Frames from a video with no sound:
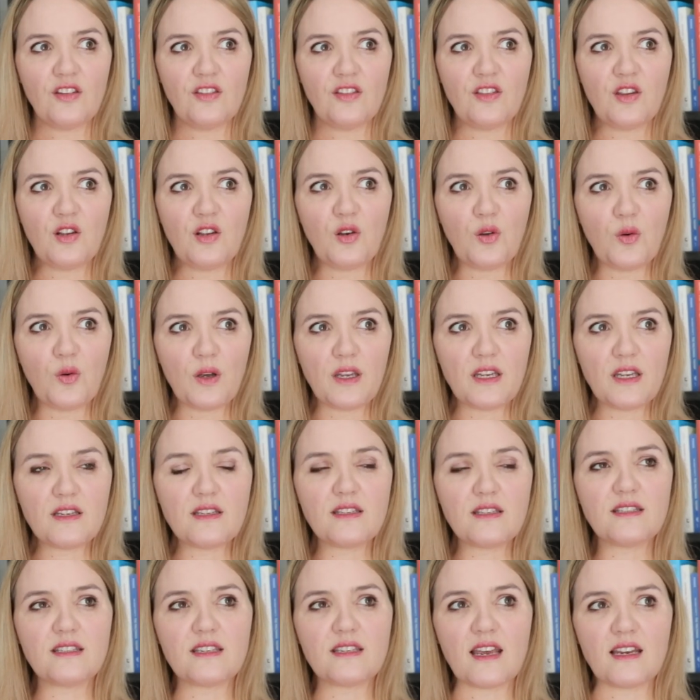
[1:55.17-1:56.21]
The
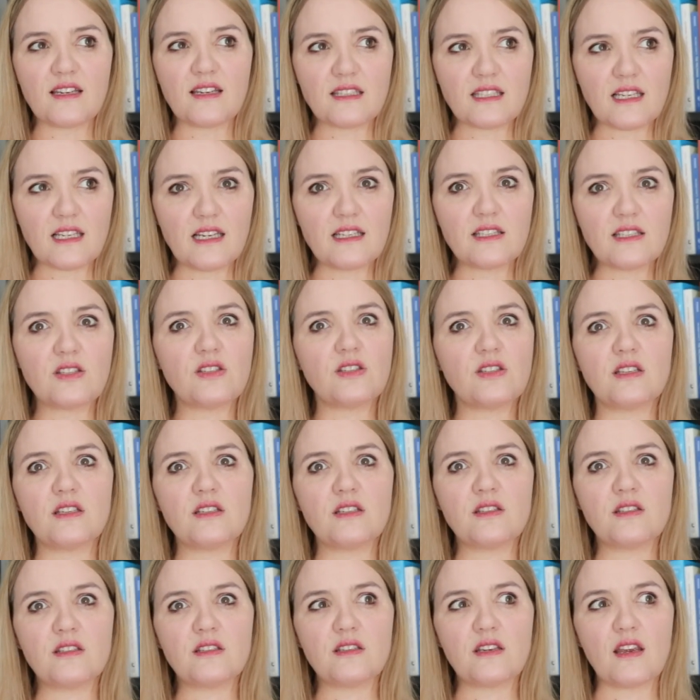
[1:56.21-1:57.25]
lawyers and
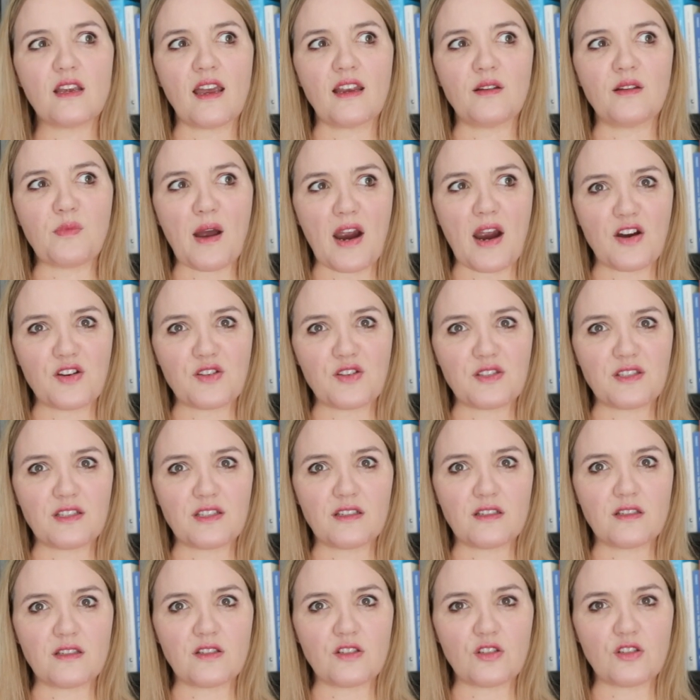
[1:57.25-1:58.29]
solicitors and
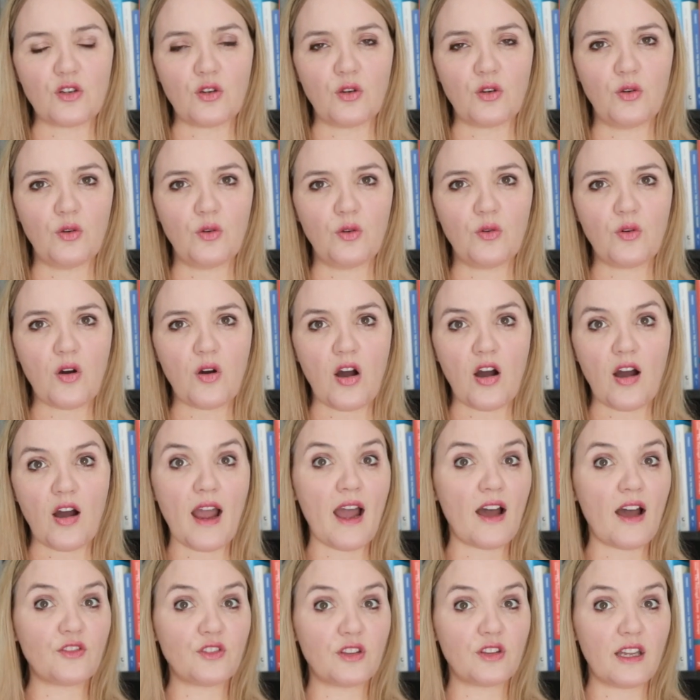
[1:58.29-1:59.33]
barristers who are
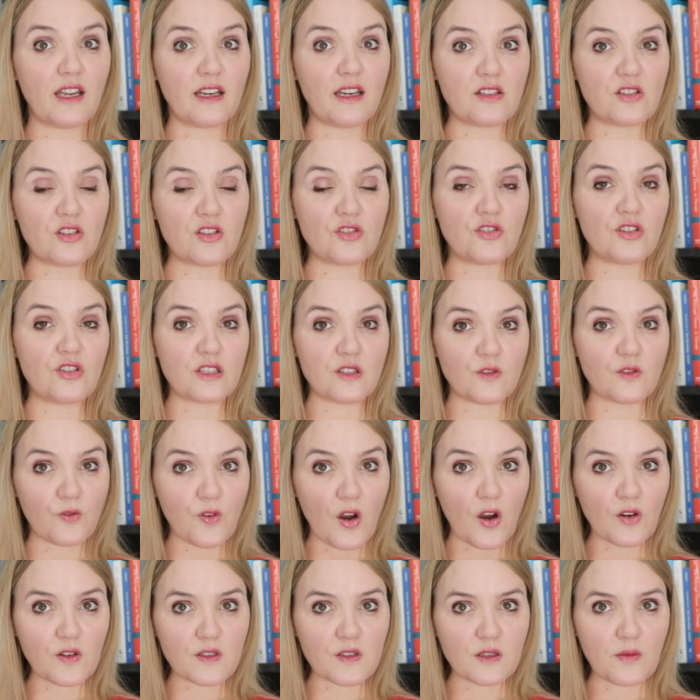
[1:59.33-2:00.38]
out there to just
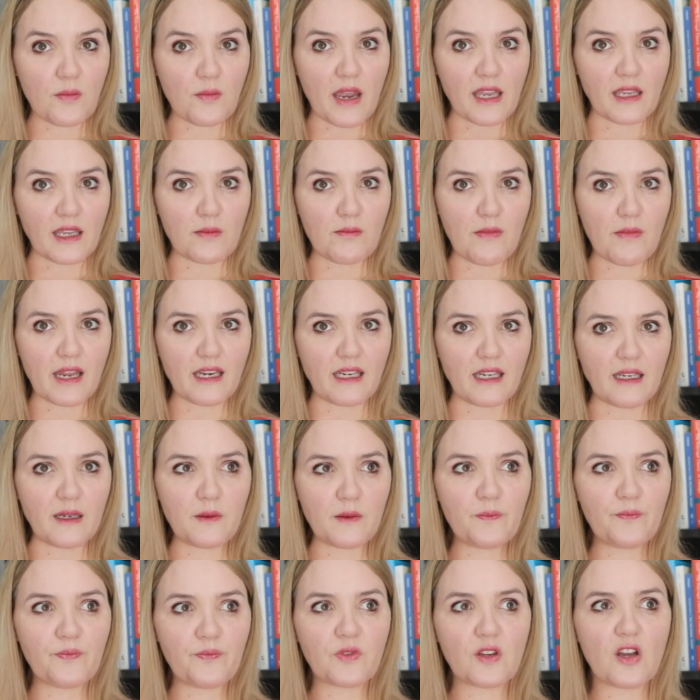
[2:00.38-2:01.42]
focus on making
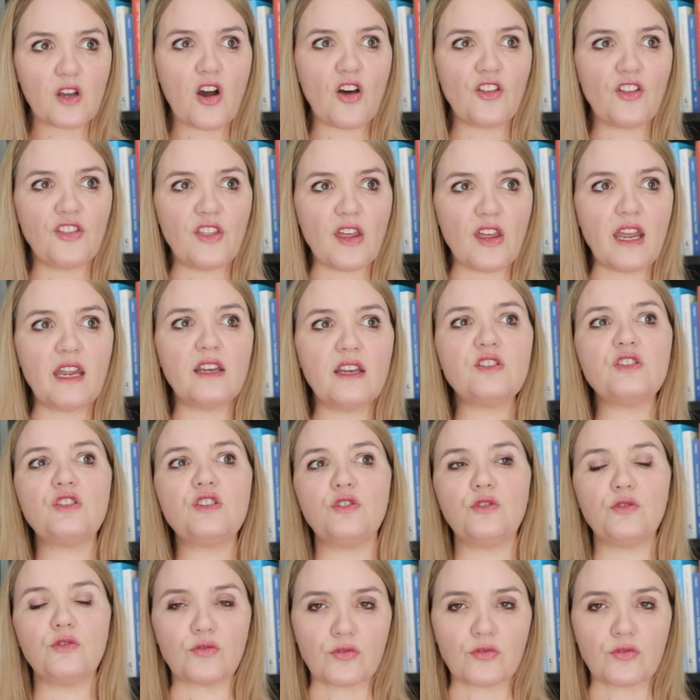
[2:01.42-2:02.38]
money are there to